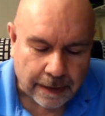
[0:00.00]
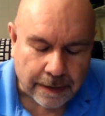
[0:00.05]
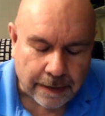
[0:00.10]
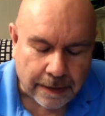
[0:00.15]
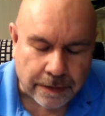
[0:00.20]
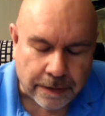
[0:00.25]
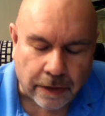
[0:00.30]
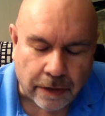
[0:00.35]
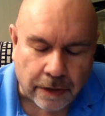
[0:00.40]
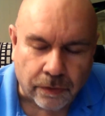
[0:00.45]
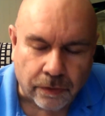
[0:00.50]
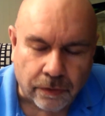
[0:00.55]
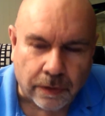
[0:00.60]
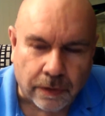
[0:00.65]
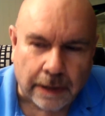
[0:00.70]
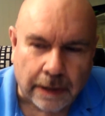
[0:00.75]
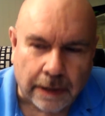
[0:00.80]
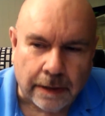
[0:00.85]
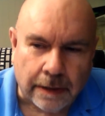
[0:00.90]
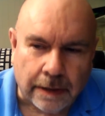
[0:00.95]
So
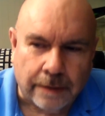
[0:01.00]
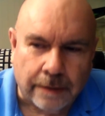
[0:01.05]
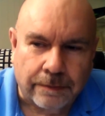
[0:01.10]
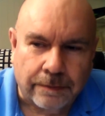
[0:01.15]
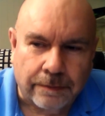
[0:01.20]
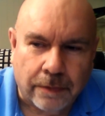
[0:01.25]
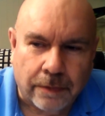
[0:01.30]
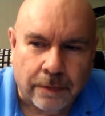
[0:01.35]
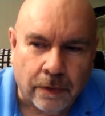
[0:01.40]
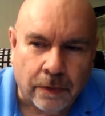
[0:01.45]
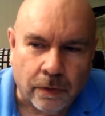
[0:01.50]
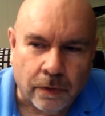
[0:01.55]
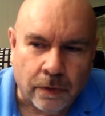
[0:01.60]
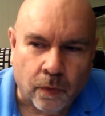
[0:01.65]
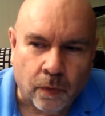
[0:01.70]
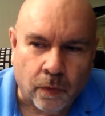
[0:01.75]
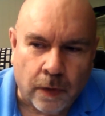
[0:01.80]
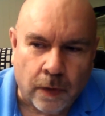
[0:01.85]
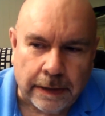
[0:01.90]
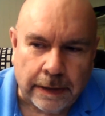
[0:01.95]

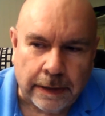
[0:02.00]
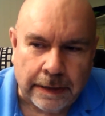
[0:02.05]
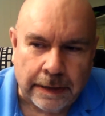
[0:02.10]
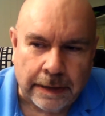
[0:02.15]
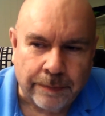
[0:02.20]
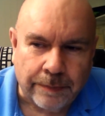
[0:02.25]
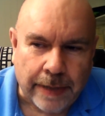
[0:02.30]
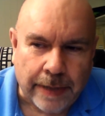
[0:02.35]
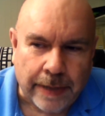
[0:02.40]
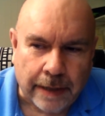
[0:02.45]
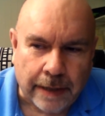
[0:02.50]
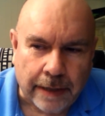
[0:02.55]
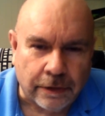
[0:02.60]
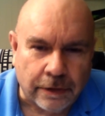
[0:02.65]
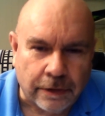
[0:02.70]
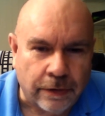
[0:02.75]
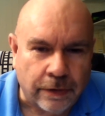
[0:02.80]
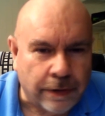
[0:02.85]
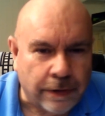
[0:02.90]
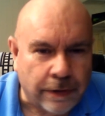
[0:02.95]
what impact do
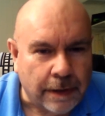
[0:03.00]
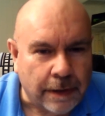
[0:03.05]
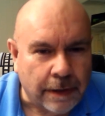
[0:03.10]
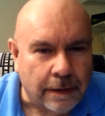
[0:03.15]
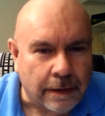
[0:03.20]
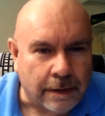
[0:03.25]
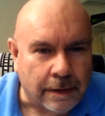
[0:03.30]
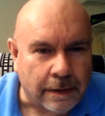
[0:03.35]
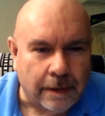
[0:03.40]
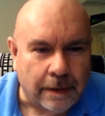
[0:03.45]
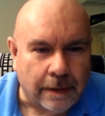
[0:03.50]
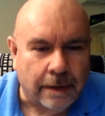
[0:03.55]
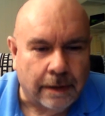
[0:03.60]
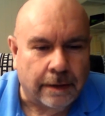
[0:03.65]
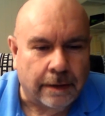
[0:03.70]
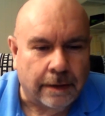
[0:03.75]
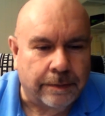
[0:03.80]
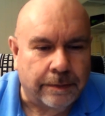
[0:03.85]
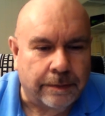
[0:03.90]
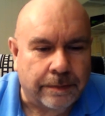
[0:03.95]
you think
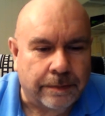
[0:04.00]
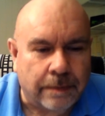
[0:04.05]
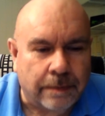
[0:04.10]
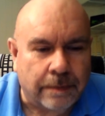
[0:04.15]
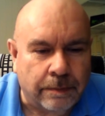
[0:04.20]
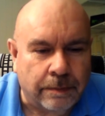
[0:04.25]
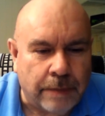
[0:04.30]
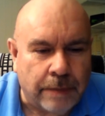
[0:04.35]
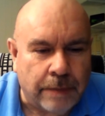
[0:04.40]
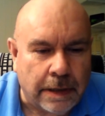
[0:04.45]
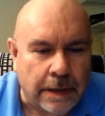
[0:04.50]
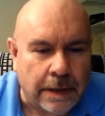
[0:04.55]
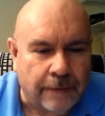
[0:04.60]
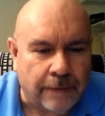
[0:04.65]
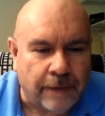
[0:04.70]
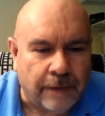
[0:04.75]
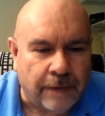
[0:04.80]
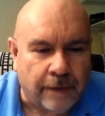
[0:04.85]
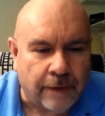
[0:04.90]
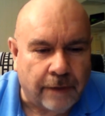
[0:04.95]
being
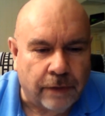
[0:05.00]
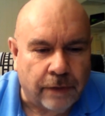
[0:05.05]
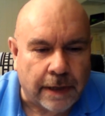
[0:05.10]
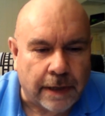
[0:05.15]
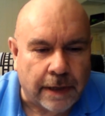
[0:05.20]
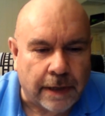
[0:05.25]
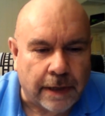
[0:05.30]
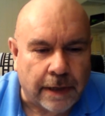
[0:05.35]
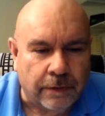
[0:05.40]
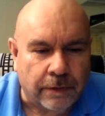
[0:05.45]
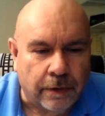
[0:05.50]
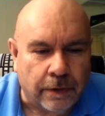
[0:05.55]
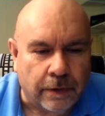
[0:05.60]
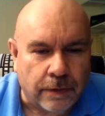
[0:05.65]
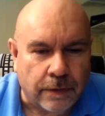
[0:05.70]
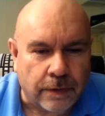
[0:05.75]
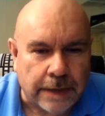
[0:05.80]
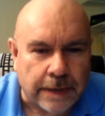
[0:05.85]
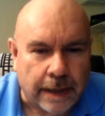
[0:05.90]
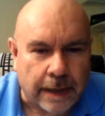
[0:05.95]
involved with Common
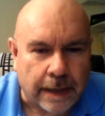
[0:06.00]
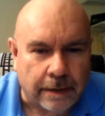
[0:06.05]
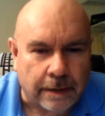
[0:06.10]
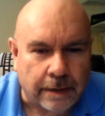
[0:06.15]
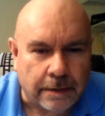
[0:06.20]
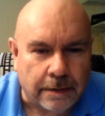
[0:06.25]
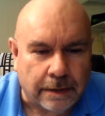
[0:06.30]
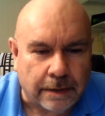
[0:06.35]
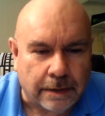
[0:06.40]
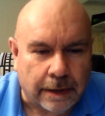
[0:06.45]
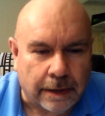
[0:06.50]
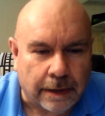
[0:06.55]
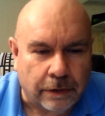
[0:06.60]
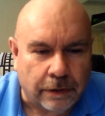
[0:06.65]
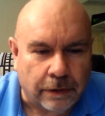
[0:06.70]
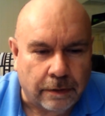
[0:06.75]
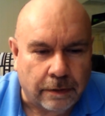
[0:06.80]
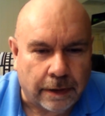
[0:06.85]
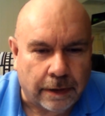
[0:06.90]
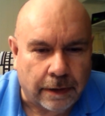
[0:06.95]
Roads had on your
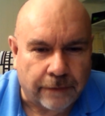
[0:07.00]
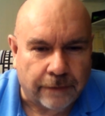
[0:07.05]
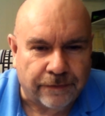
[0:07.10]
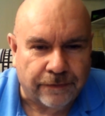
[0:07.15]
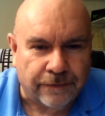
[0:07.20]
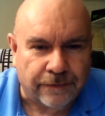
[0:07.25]
life?